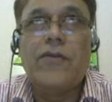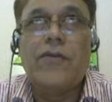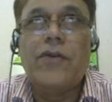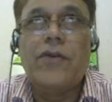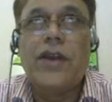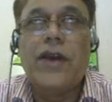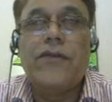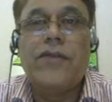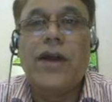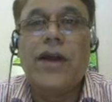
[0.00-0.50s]

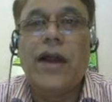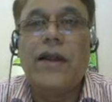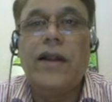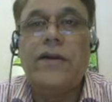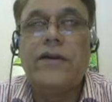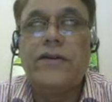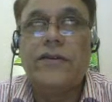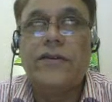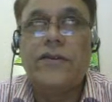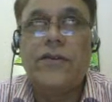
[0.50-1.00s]
We have the
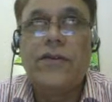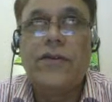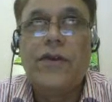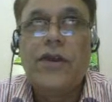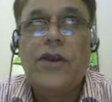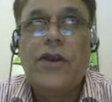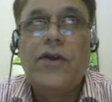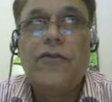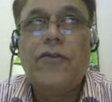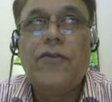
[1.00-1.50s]
elders,
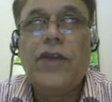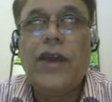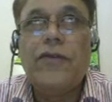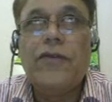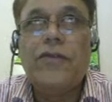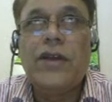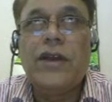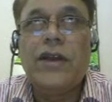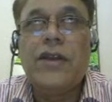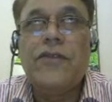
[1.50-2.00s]
we have the